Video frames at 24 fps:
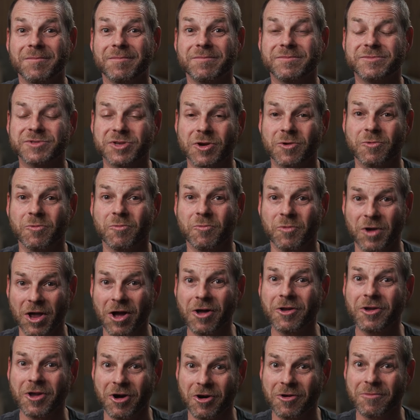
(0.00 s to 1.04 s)
So we
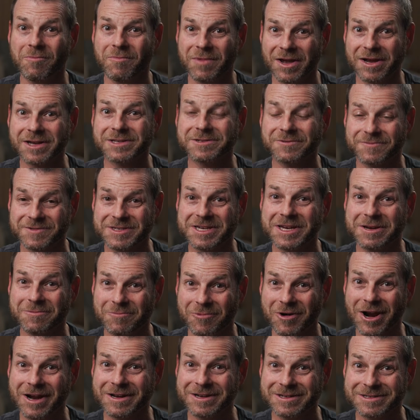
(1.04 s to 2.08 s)
all know, because of teen
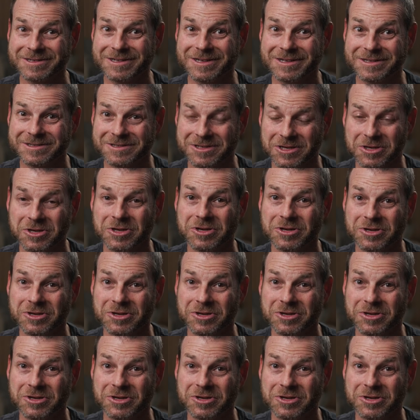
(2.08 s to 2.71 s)
pregnancies,